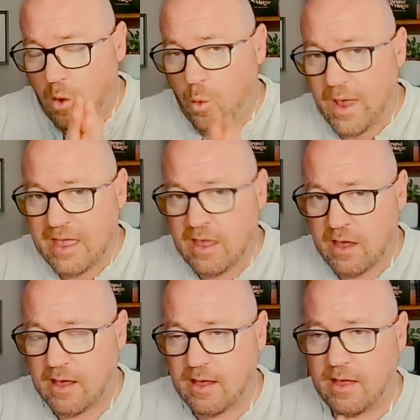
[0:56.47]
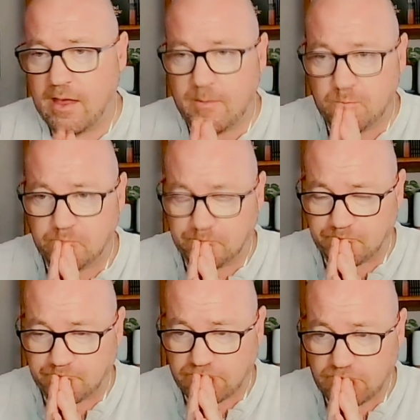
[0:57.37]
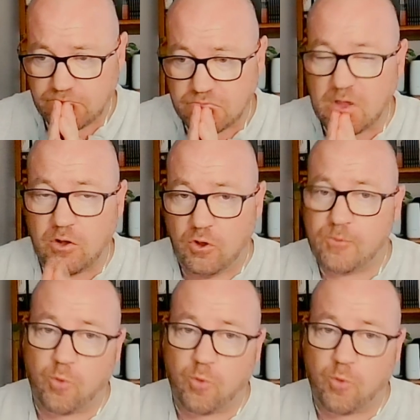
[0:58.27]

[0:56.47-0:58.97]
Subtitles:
Where Loop